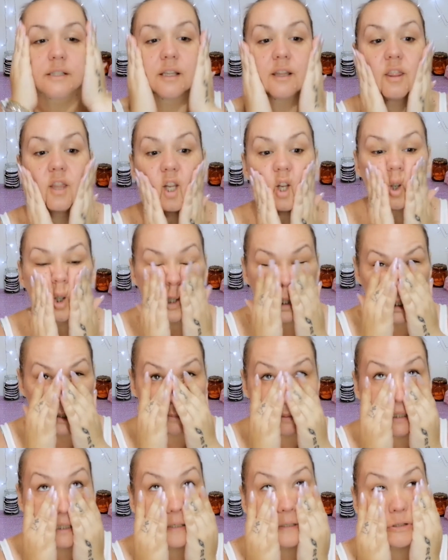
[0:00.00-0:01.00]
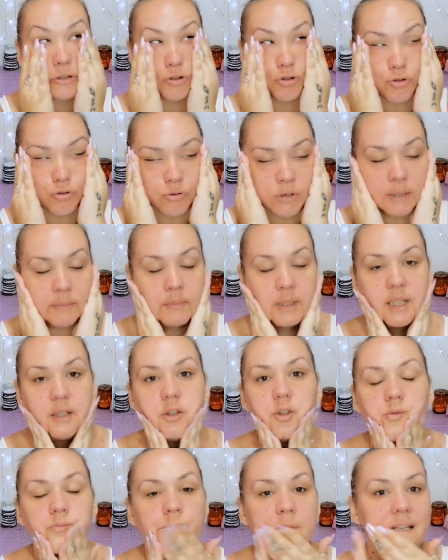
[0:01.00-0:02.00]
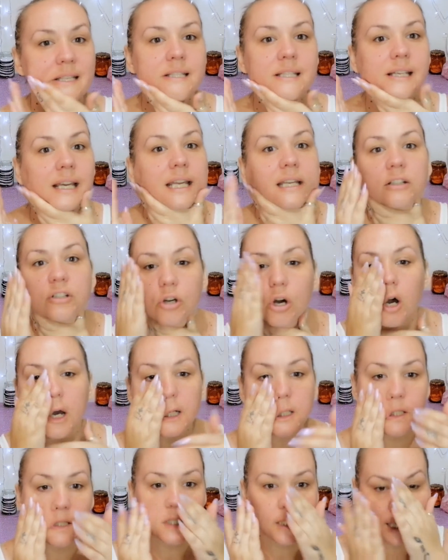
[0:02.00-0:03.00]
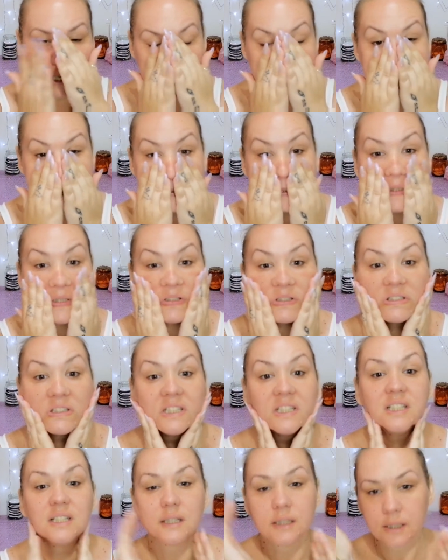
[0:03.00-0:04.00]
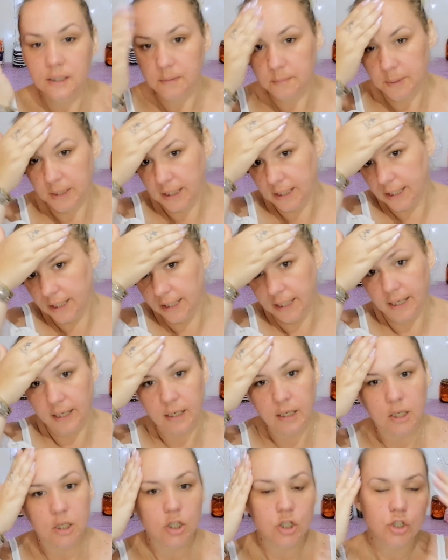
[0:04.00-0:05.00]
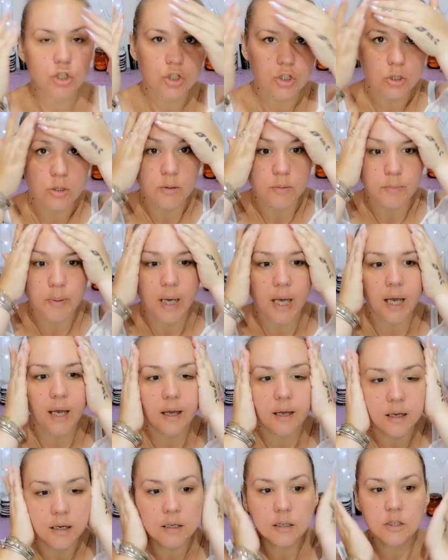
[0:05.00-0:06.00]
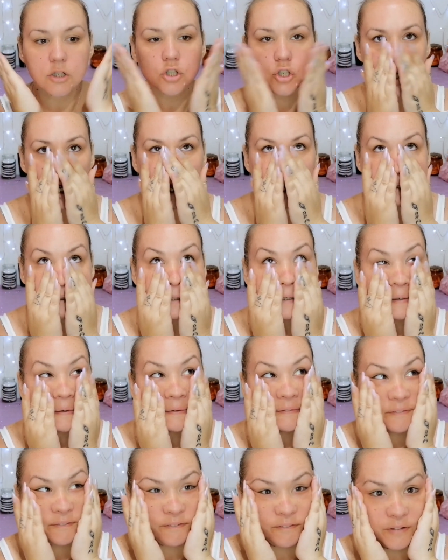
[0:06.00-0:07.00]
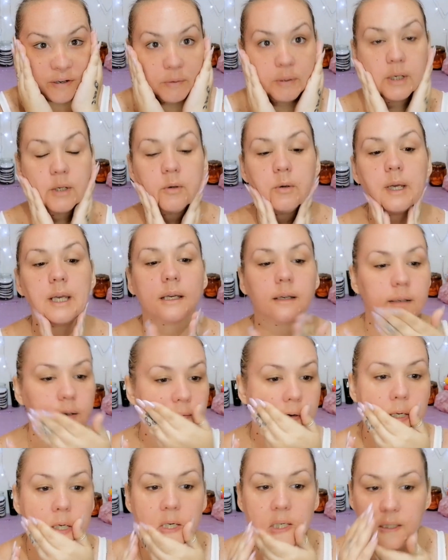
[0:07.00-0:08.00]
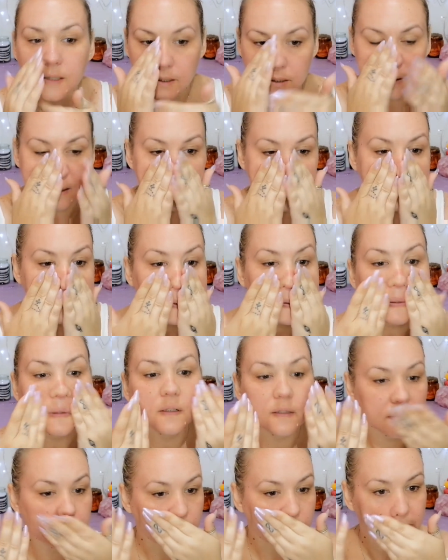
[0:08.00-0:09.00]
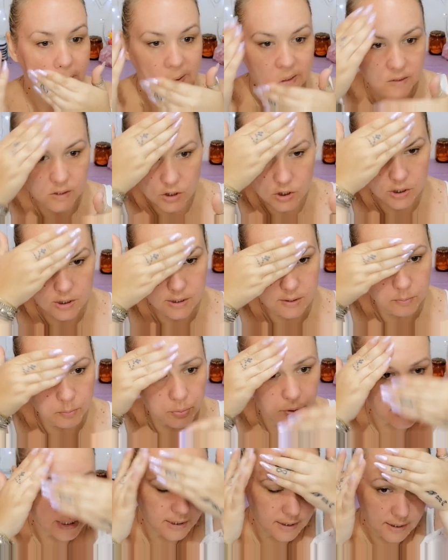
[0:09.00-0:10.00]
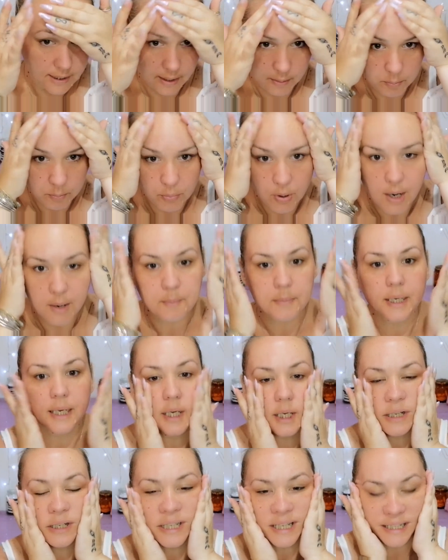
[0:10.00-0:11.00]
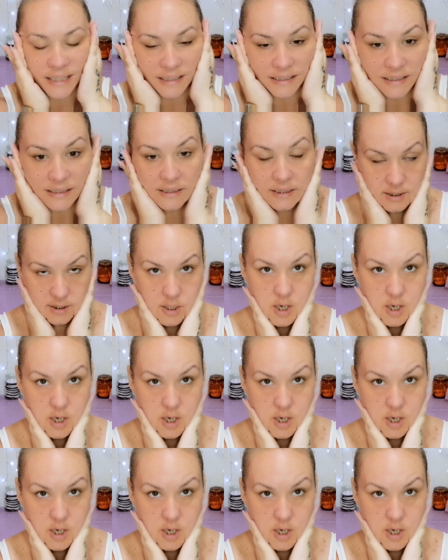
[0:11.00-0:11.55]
the thing. It's been extremely humid and hot here, so I'm getting super shiny very quick. So let's just press that primer in, and